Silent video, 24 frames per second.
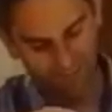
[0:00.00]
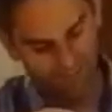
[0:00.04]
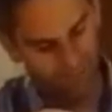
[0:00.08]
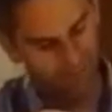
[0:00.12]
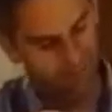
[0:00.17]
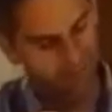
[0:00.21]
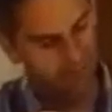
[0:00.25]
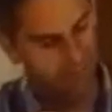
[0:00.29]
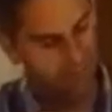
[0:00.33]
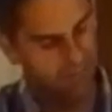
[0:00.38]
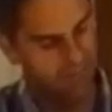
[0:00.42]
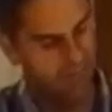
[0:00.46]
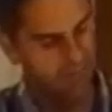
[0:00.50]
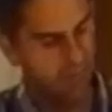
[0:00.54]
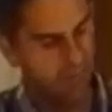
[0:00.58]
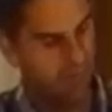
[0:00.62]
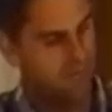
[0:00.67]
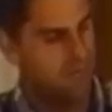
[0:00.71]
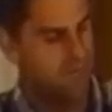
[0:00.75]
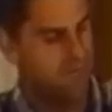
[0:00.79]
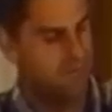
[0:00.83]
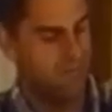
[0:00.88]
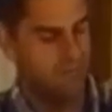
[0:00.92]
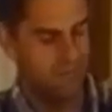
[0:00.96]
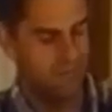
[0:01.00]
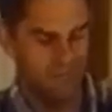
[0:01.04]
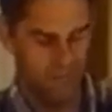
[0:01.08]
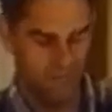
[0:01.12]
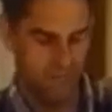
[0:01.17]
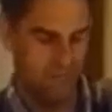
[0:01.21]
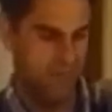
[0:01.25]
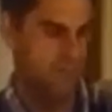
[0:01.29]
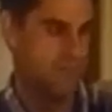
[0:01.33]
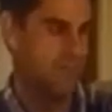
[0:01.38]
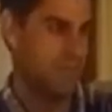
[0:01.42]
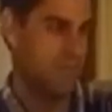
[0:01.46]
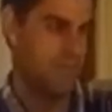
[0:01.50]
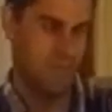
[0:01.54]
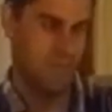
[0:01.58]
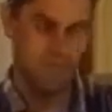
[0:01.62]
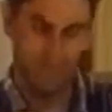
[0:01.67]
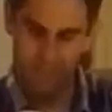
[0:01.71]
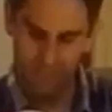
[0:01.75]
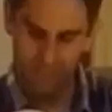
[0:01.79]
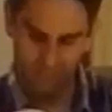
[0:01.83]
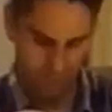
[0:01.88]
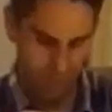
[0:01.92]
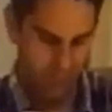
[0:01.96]
and doing what everyone else does.
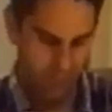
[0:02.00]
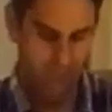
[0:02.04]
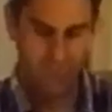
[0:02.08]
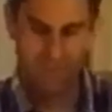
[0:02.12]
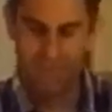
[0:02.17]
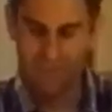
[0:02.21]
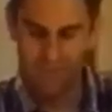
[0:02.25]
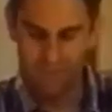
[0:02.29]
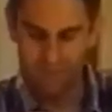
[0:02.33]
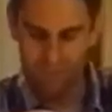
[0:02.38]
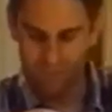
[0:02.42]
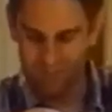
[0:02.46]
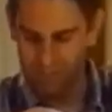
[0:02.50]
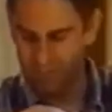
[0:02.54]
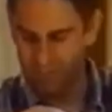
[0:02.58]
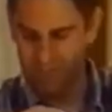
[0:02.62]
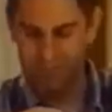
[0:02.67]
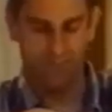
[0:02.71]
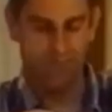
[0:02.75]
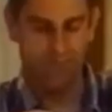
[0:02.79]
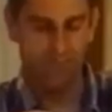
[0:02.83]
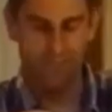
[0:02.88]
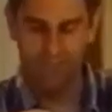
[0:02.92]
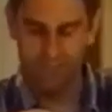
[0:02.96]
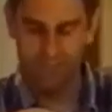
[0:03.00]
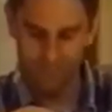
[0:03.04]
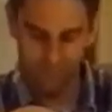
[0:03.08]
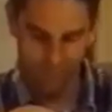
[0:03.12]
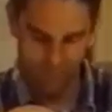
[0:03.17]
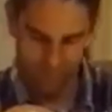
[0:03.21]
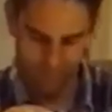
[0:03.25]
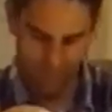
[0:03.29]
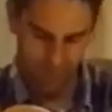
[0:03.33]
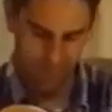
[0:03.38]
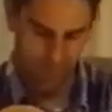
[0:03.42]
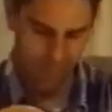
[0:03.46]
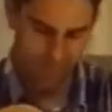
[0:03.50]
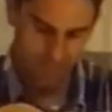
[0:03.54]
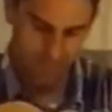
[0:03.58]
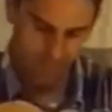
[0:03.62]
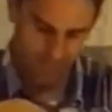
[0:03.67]
And there will be periods